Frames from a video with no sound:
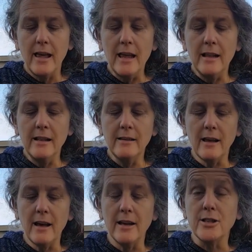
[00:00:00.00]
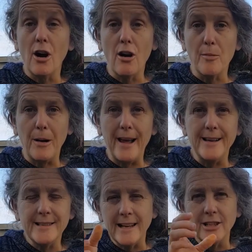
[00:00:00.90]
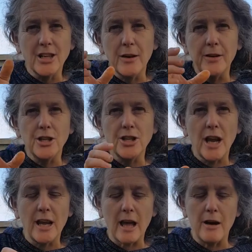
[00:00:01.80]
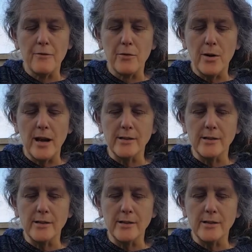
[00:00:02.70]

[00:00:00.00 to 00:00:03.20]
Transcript: in a dark place and give it a shake every week.